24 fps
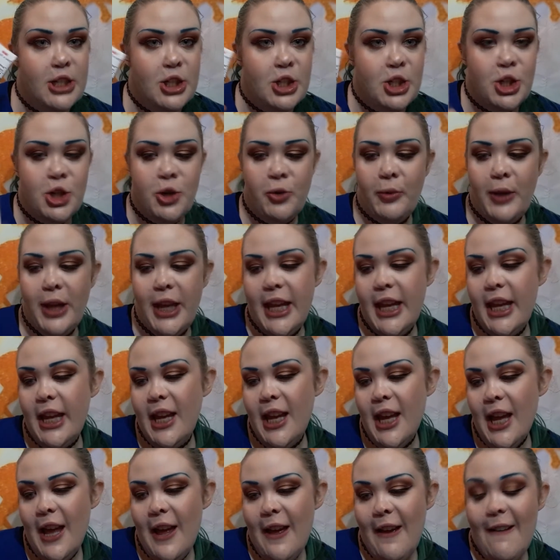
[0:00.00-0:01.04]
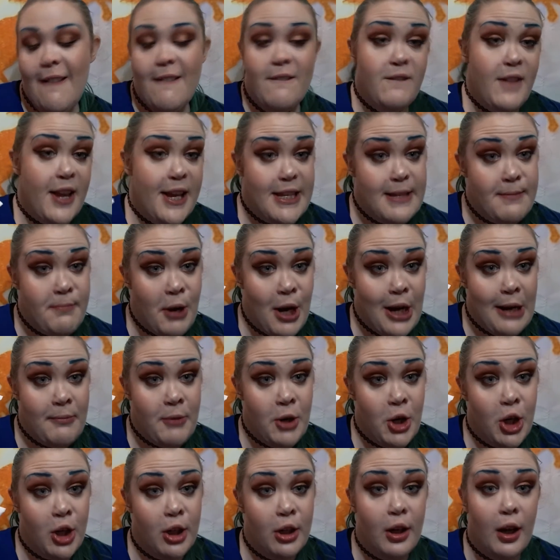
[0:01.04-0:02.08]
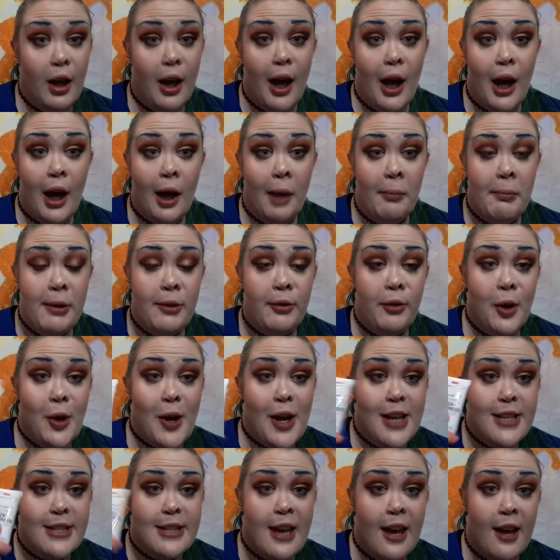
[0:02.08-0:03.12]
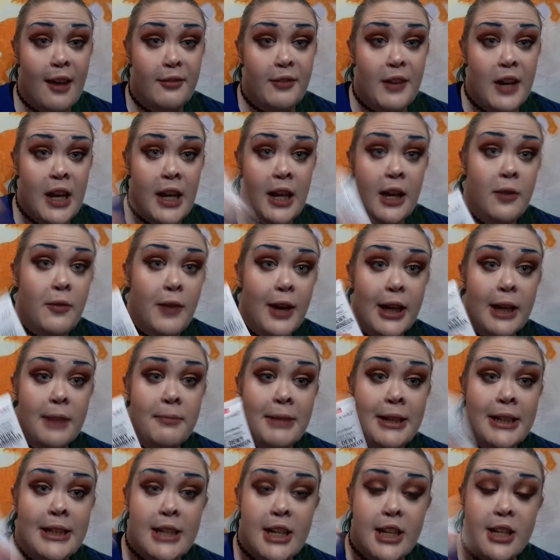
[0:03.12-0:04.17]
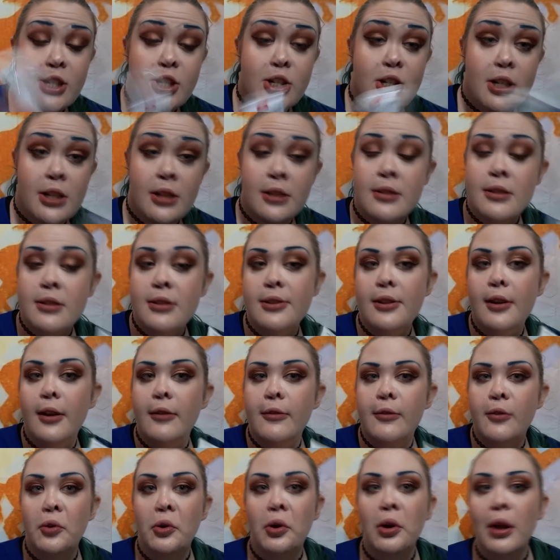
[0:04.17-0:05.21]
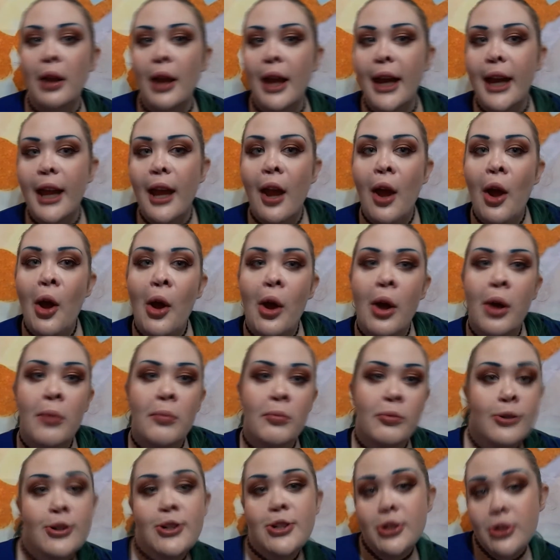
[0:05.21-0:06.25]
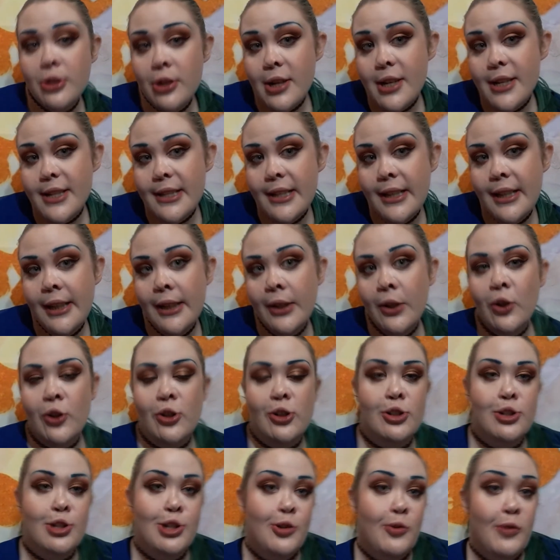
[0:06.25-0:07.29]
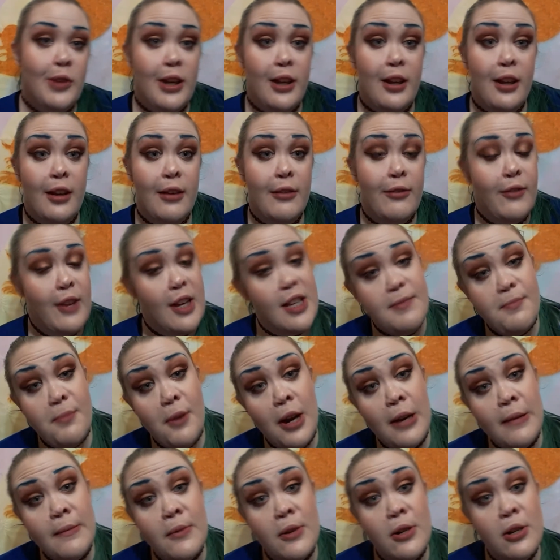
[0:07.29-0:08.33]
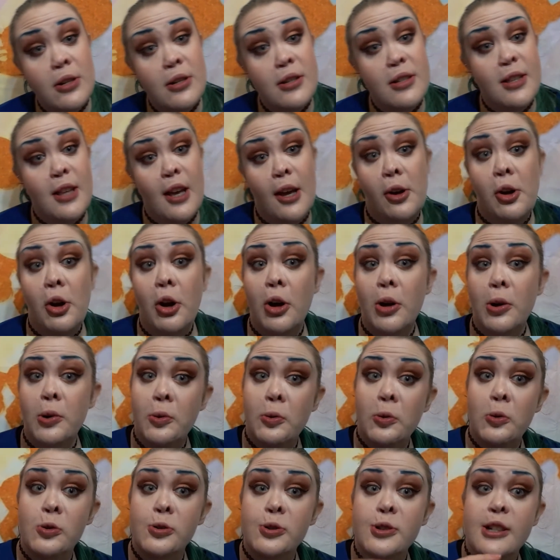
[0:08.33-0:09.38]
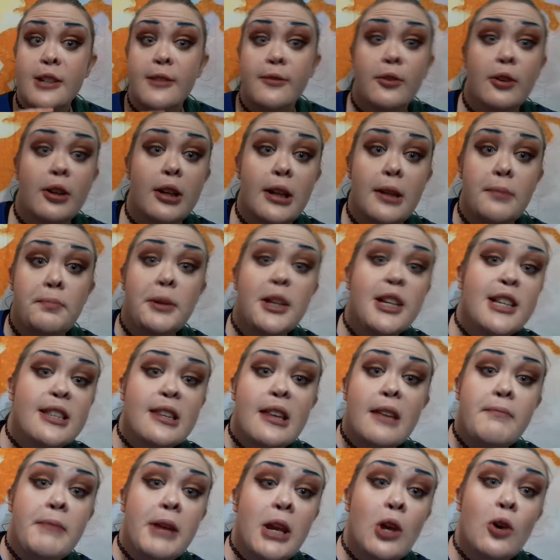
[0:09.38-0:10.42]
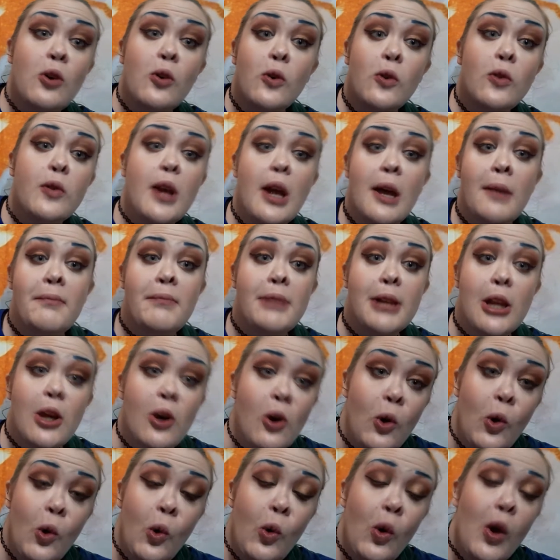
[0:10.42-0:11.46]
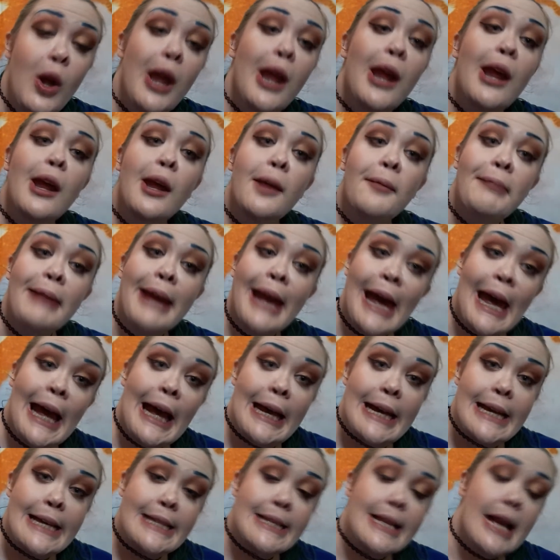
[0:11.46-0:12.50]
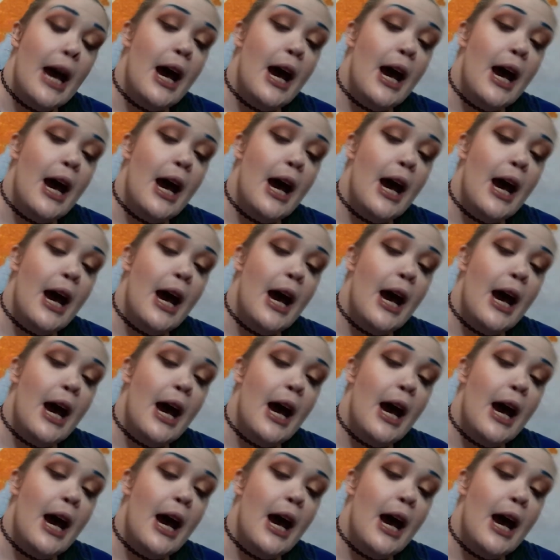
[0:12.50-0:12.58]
Dewy Face Primer. Um, if you guys have any recommendations for like moisturizing or dewy face primers that are cruelty free, please let me know down below, because